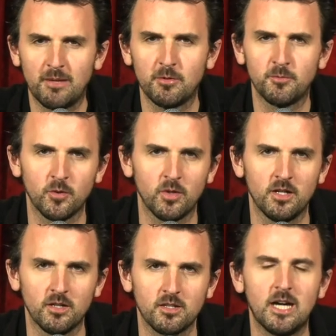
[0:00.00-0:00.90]
Robert
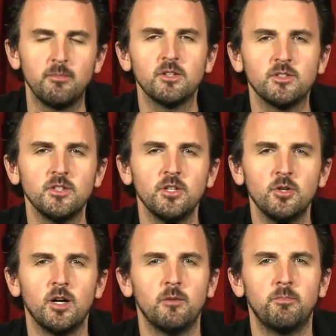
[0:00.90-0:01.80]
Baril, coming to
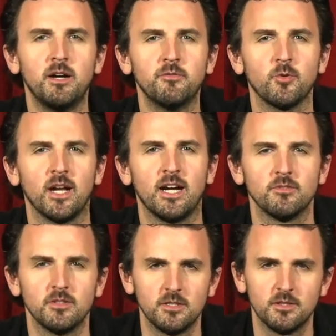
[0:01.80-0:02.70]
you above
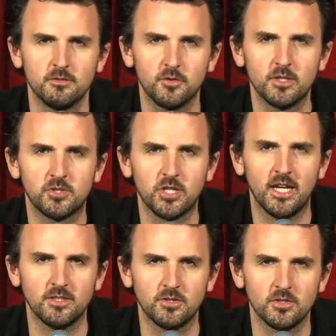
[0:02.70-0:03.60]
ground for a
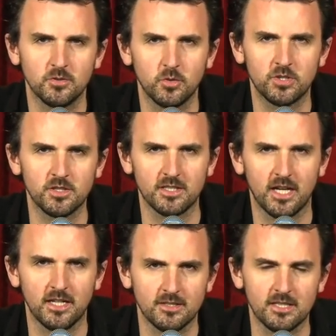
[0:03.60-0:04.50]
change, which is
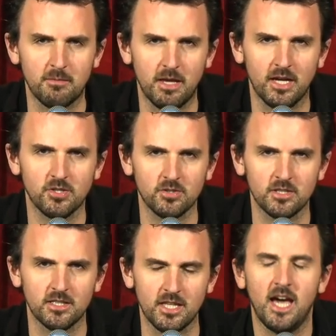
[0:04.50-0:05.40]
nice. I'm
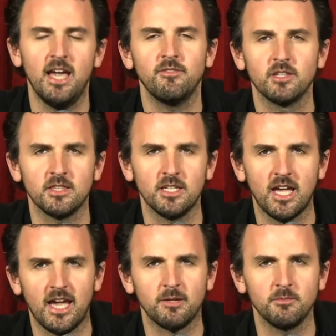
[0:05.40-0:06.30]
actually live at
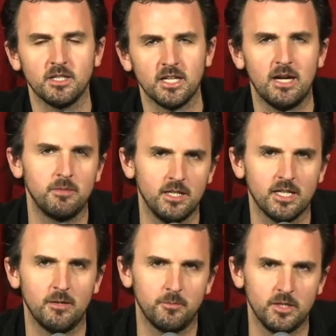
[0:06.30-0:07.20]
the Acme
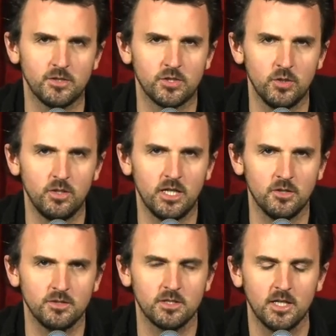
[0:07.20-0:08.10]
Comedy Company
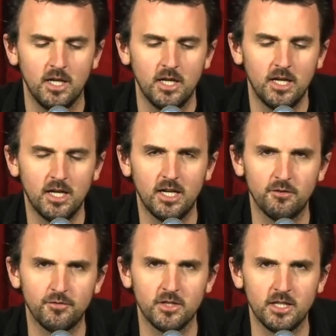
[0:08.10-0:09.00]
studios
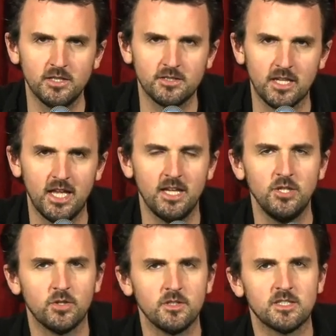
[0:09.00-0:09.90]
for this,
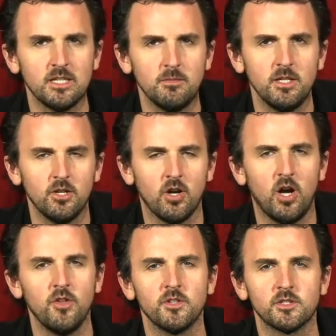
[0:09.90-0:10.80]
and you can see me here
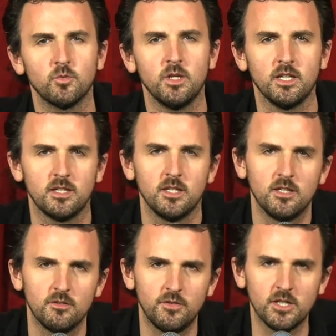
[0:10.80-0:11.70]
all this week
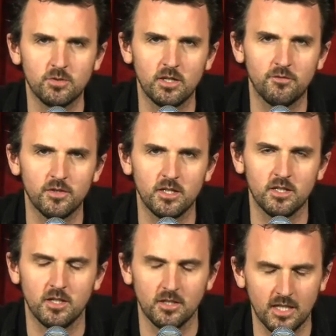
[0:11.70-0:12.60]
featuring for
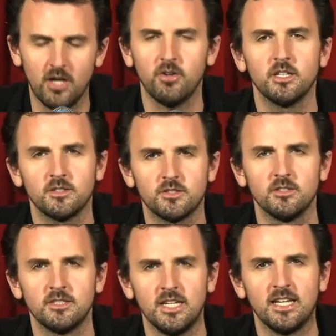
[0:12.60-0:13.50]
the
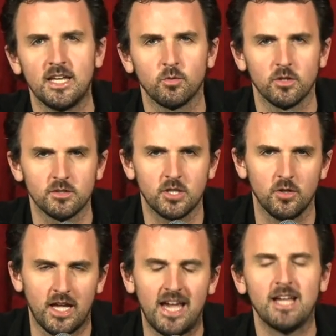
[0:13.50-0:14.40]
hilarious Dean Edwards.
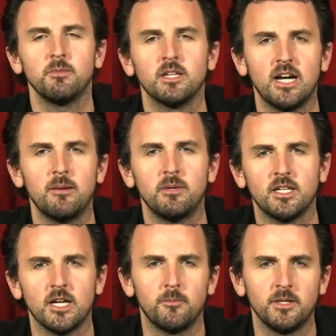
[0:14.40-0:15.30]
Go to
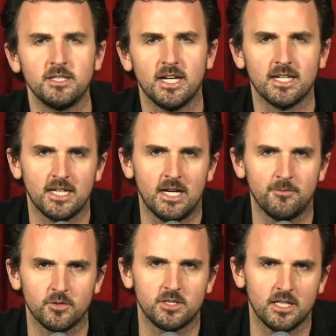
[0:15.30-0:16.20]

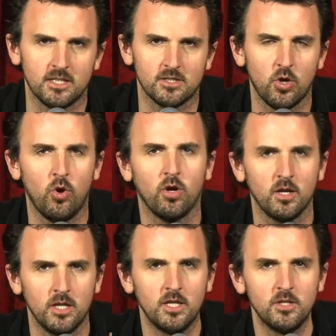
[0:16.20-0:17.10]
acmecomedycompany.com for tickets,
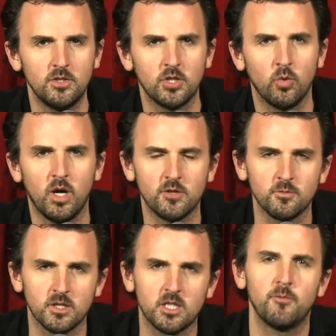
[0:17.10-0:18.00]
or you can
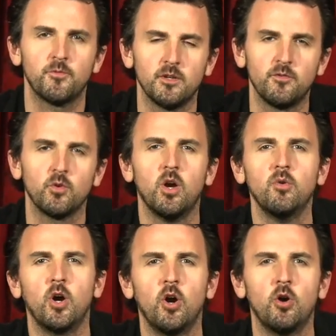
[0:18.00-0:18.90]
watch from the comfort of your
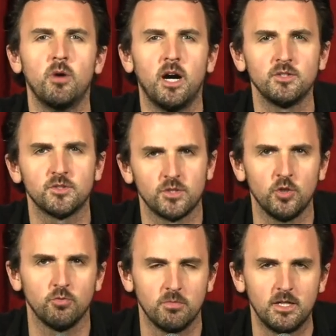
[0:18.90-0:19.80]
own home on
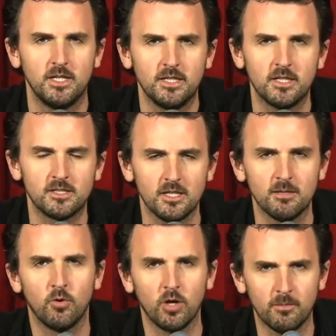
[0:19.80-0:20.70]
Zoom. I'll tell
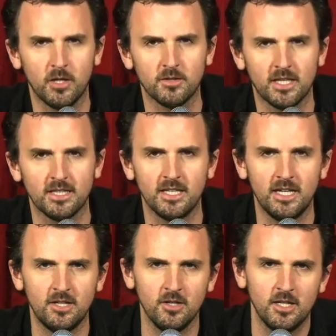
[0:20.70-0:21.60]
you more about that
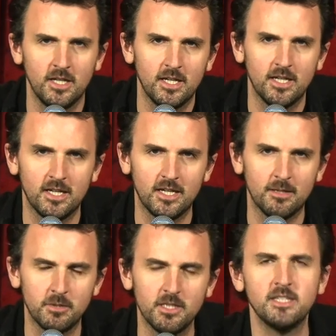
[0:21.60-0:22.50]
later,
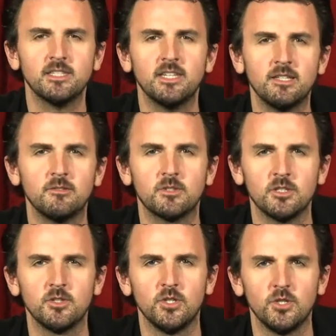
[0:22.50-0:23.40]
but let's get
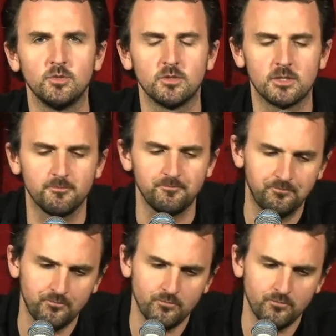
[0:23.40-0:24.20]
to the news.